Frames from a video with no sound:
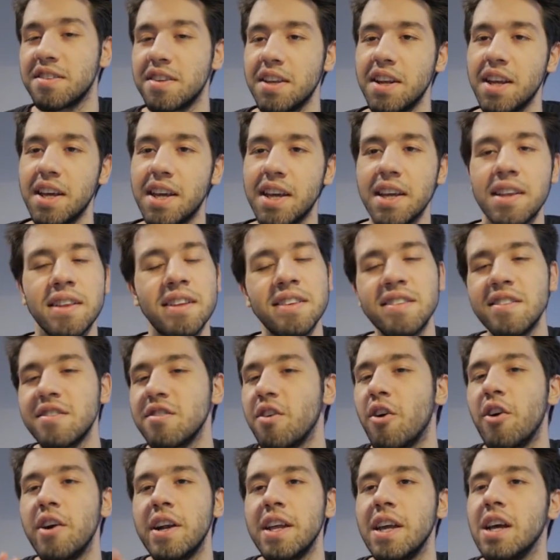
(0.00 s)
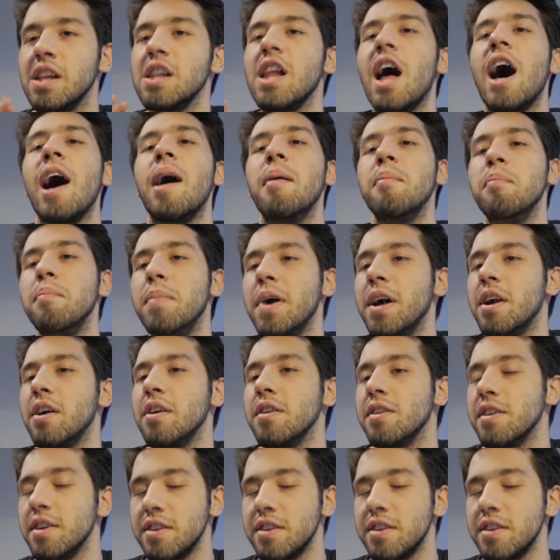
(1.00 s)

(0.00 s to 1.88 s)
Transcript: Syndicate, this is already a lot better.